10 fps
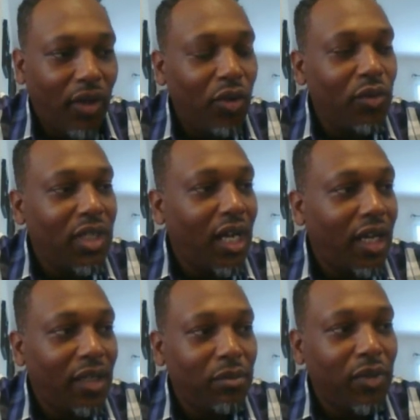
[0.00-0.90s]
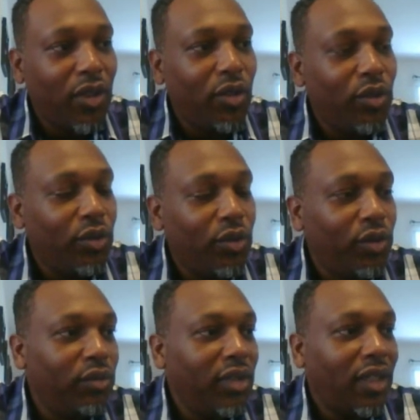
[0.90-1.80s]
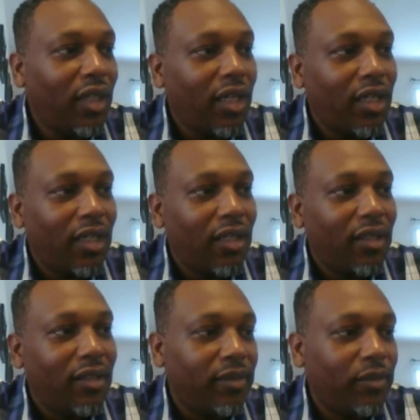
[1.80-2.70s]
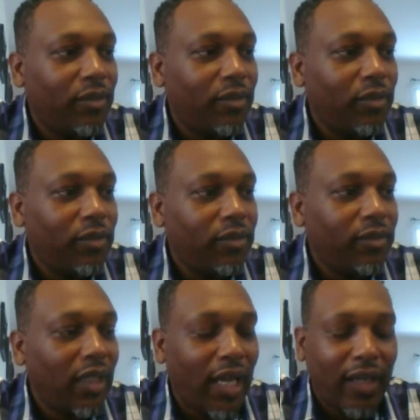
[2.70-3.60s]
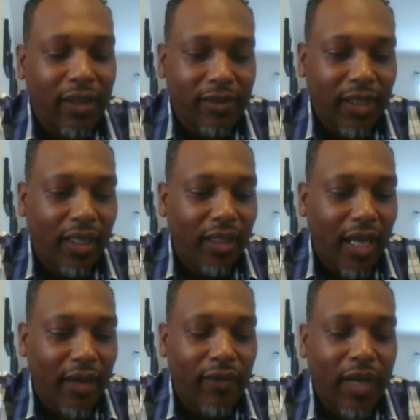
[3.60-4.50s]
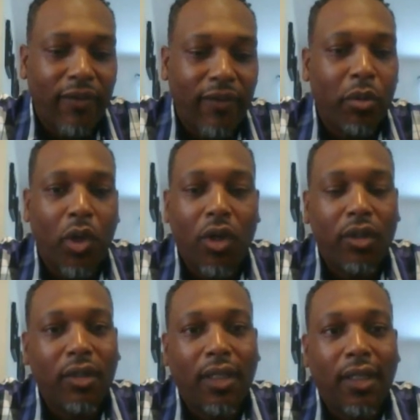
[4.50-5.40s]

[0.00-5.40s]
Uncle Tom, Coon. I've heard them all.